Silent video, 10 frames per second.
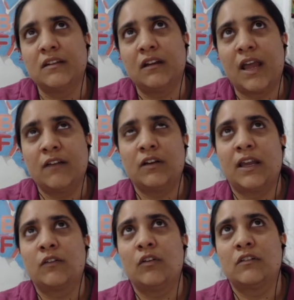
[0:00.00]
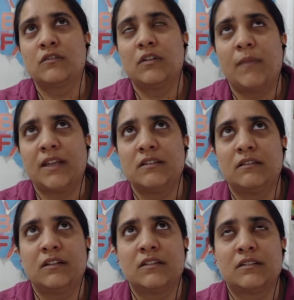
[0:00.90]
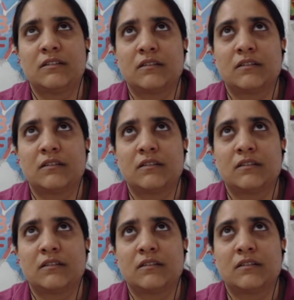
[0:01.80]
I could also imagine this